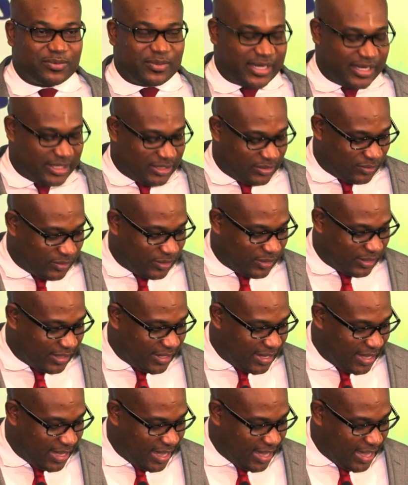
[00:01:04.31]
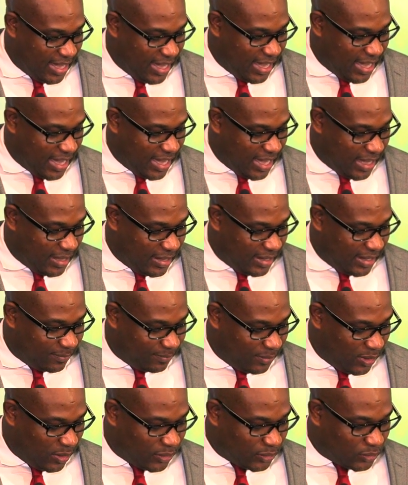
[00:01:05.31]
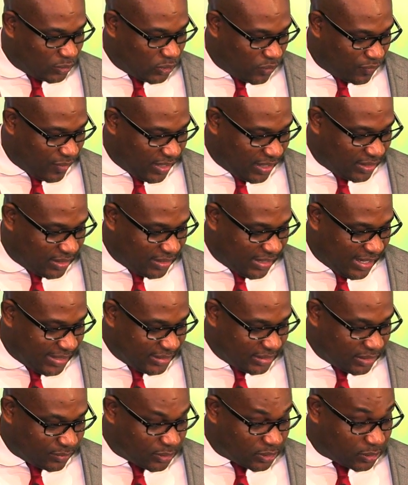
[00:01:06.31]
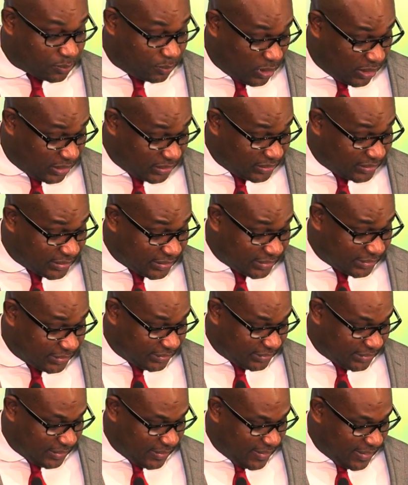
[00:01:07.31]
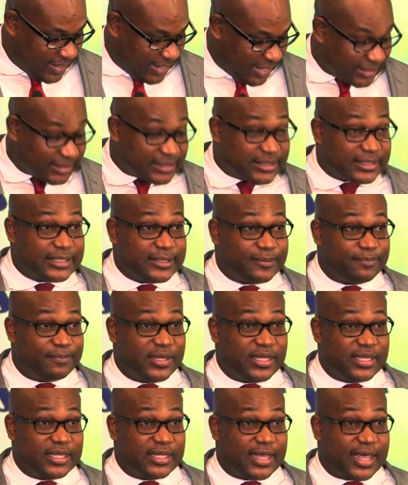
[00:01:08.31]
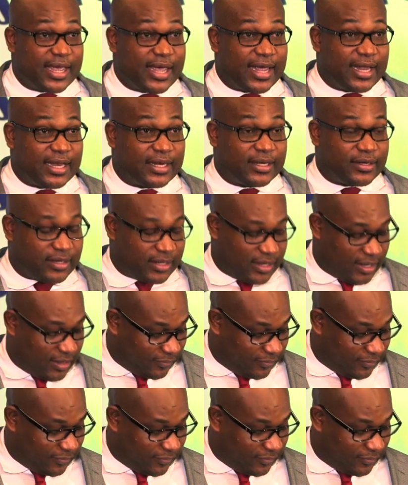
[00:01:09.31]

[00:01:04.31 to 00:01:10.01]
him later on. Let me also recognize our sponsors, NCB and